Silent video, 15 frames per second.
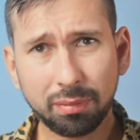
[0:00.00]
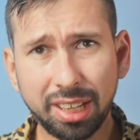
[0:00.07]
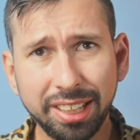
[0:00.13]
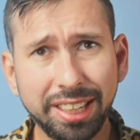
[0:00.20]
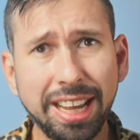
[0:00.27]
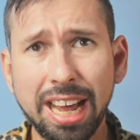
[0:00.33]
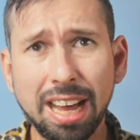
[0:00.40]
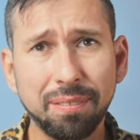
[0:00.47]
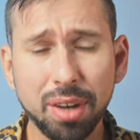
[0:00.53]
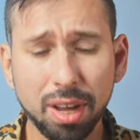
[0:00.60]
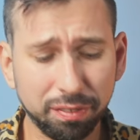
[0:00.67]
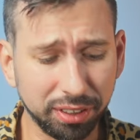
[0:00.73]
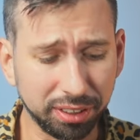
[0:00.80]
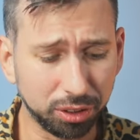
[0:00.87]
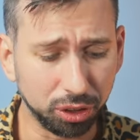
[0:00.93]
They have
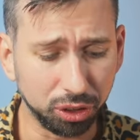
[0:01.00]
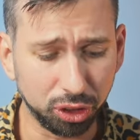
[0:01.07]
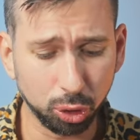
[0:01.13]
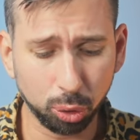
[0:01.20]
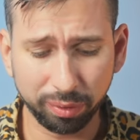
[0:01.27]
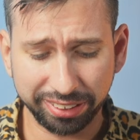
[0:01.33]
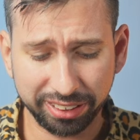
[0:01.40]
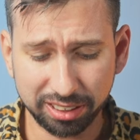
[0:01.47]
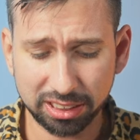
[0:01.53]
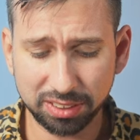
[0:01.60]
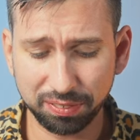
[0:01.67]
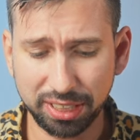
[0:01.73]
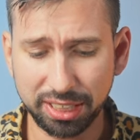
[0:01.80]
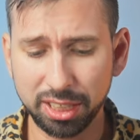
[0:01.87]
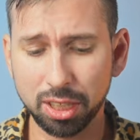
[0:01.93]
nothing to do with this
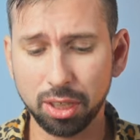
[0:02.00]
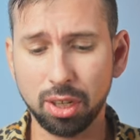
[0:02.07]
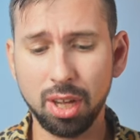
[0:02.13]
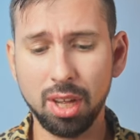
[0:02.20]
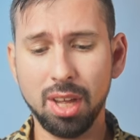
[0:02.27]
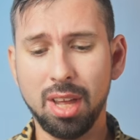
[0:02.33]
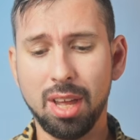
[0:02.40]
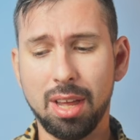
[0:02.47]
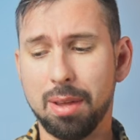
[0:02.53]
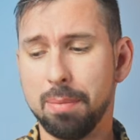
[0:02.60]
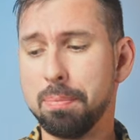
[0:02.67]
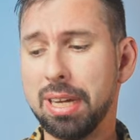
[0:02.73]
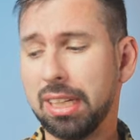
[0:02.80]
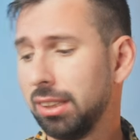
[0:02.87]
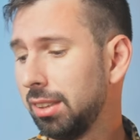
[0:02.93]
video,
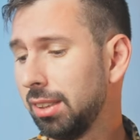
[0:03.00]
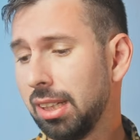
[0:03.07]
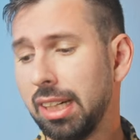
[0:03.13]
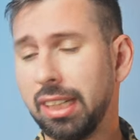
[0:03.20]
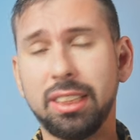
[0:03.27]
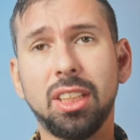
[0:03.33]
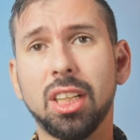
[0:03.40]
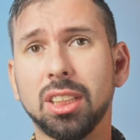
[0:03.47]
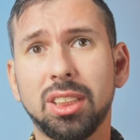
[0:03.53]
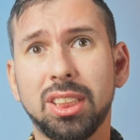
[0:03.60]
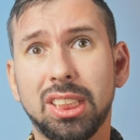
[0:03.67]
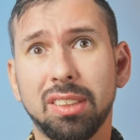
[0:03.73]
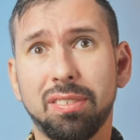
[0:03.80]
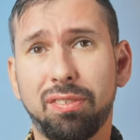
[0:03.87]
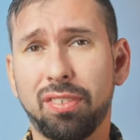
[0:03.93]
but I
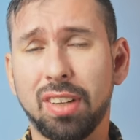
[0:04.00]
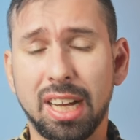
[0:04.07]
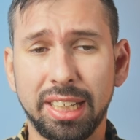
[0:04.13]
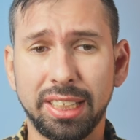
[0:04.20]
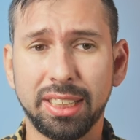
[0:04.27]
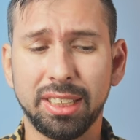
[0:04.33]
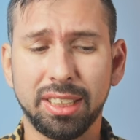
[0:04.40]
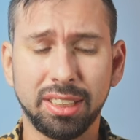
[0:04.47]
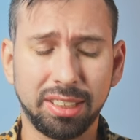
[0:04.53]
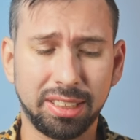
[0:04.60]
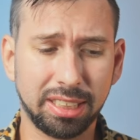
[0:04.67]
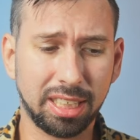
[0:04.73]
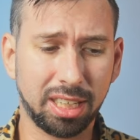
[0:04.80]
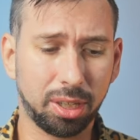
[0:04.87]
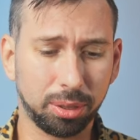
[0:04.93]
just find
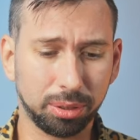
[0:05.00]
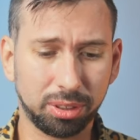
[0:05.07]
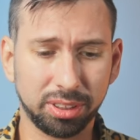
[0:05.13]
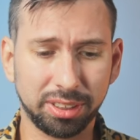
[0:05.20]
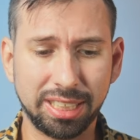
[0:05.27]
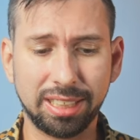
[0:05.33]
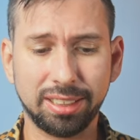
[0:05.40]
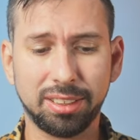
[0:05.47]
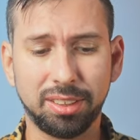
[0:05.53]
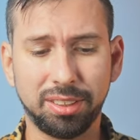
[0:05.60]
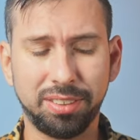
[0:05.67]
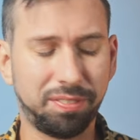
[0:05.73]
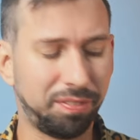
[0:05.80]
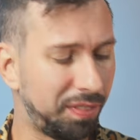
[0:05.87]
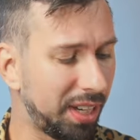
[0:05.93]
out that
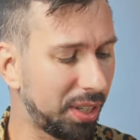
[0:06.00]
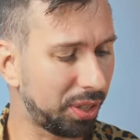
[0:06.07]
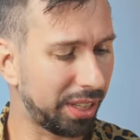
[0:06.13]
their